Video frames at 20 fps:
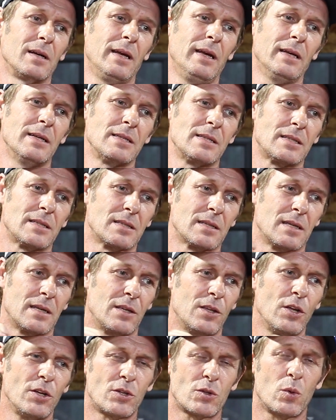is
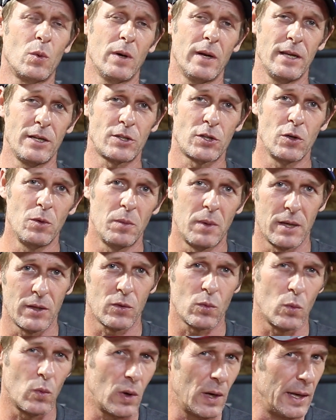the
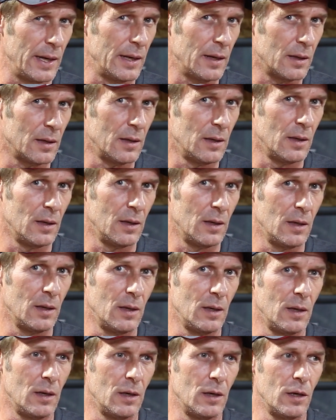22-month wait.
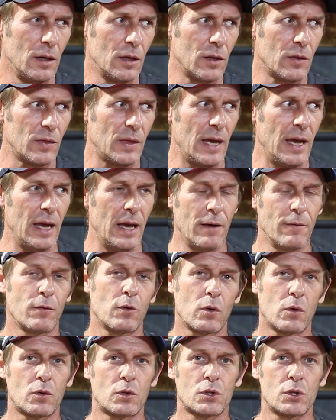They
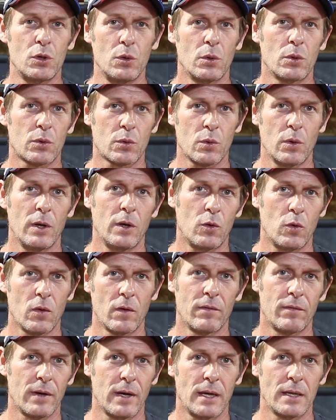have 2 or 3
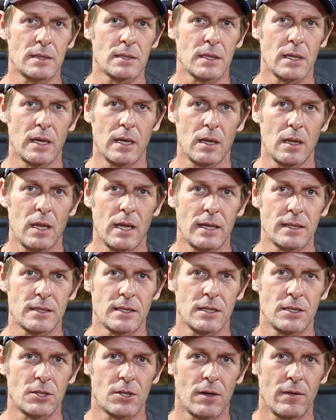Corvettes, like
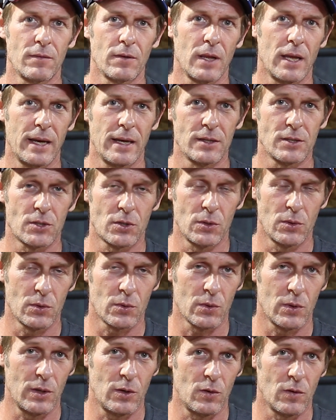Classic Chevrolet has 2 or
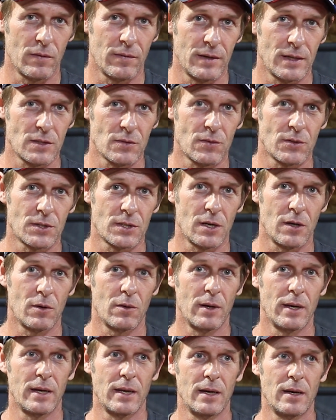3 Corvettes for sale
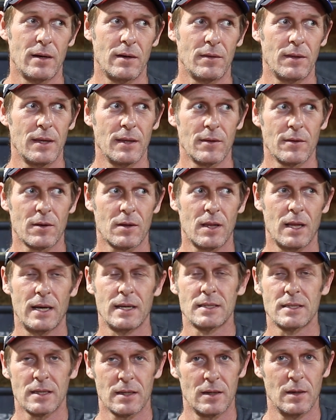right now. The other
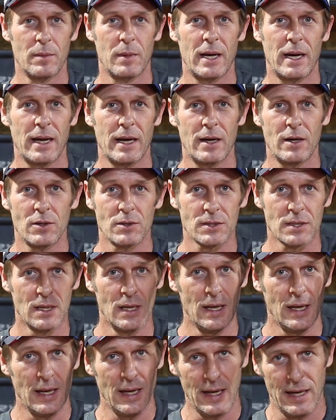Classic near my house
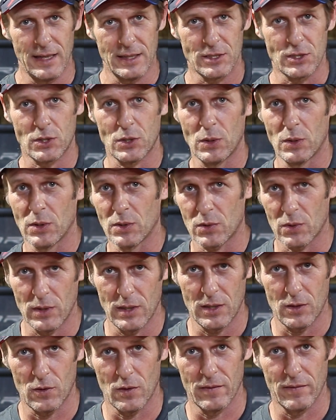has 2 or
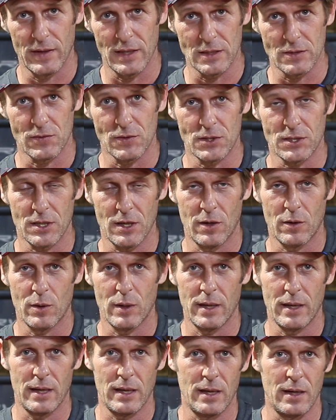3 Corvettes for sale
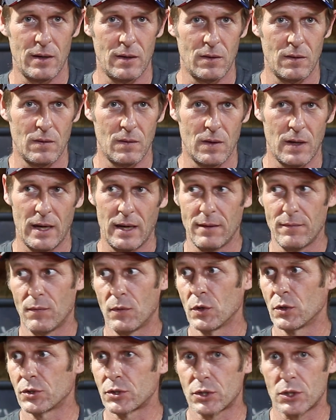right now.
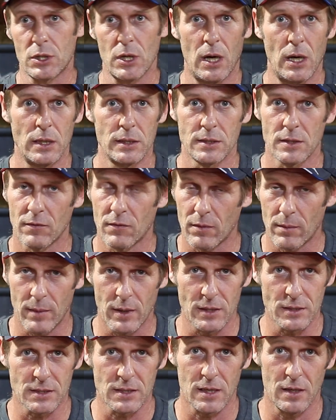There's tons of them
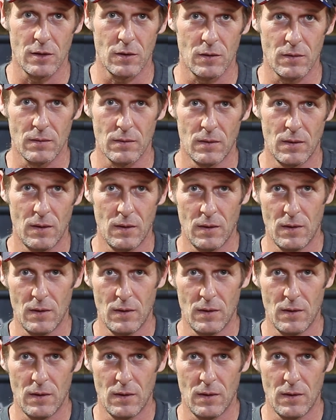on sale,